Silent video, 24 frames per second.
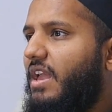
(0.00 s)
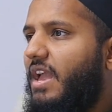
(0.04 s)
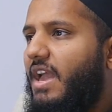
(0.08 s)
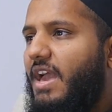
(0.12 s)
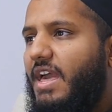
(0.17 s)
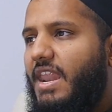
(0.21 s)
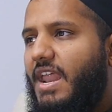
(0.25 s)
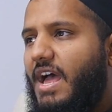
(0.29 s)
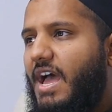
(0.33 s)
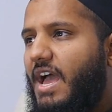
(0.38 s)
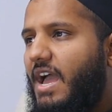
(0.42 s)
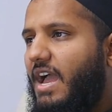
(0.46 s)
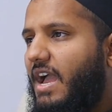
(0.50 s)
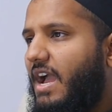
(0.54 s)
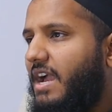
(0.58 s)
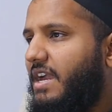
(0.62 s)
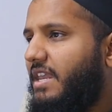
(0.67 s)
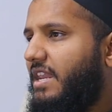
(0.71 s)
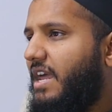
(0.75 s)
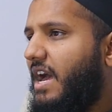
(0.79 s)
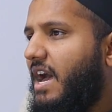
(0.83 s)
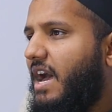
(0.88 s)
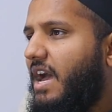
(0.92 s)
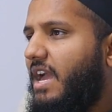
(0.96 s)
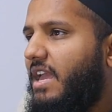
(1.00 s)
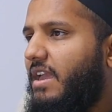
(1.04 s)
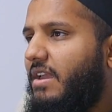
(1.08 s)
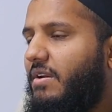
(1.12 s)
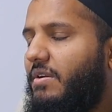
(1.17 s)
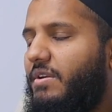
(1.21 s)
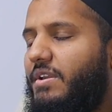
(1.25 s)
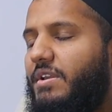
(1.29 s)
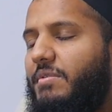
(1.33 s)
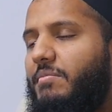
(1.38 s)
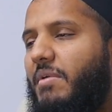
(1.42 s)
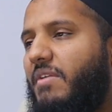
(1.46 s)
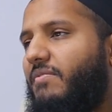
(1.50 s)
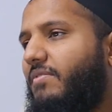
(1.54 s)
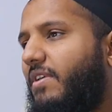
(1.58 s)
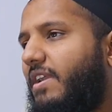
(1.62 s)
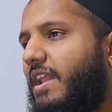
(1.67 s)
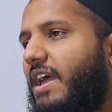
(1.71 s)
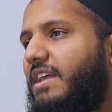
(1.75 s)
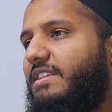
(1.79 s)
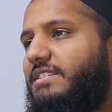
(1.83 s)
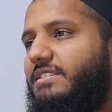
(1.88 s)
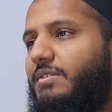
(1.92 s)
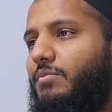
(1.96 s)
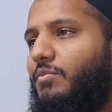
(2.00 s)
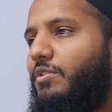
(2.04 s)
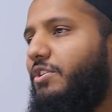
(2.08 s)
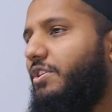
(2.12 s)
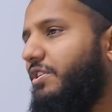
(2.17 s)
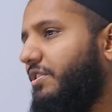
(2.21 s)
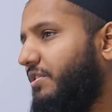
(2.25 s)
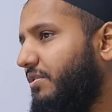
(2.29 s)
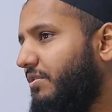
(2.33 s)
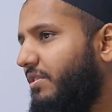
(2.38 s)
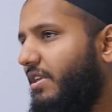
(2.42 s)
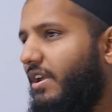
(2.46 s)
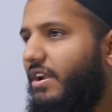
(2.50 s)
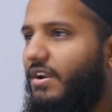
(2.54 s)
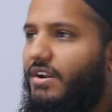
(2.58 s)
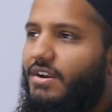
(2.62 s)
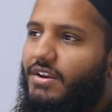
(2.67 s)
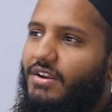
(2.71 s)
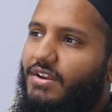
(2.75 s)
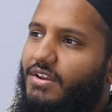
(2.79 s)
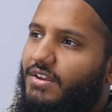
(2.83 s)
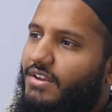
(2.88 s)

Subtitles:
And my friend asked him, what do you do there?